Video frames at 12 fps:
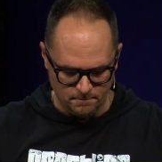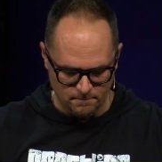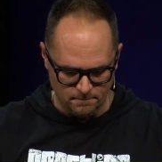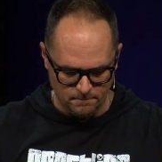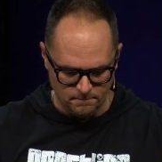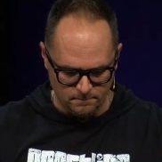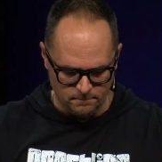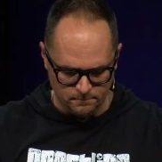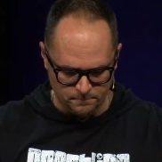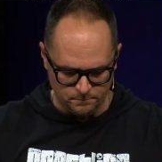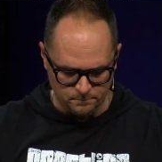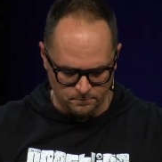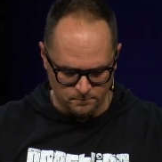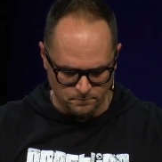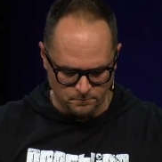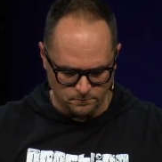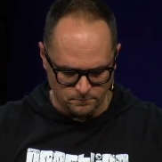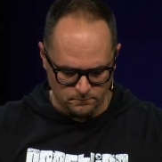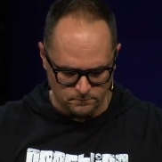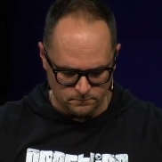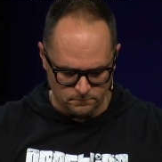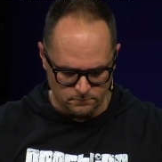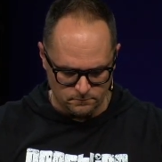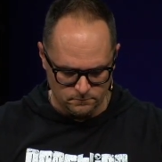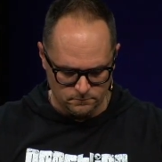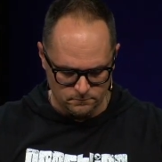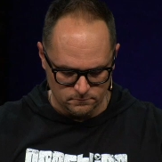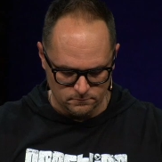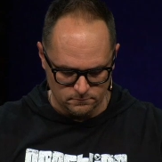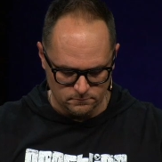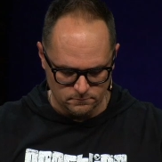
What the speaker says: No one is speaking in this clip.